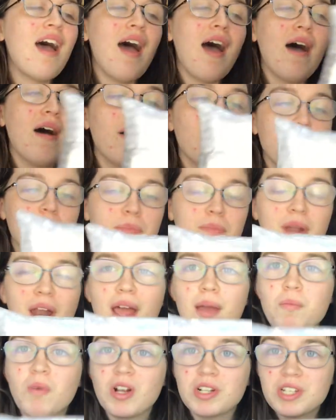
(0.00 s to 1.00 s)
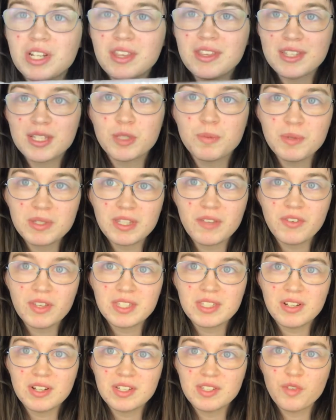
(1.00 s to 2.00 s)
Um, but I'm watching this specific
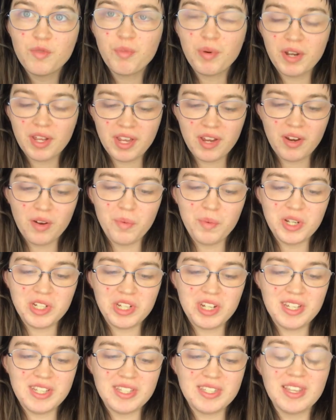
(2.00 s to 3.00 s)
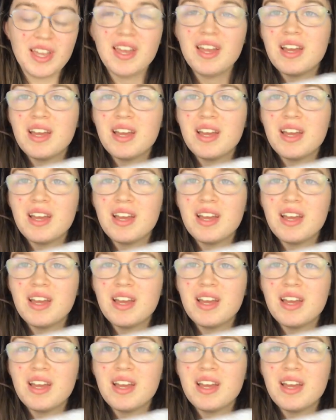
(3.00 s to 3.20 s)
series of Pretty Cure, which is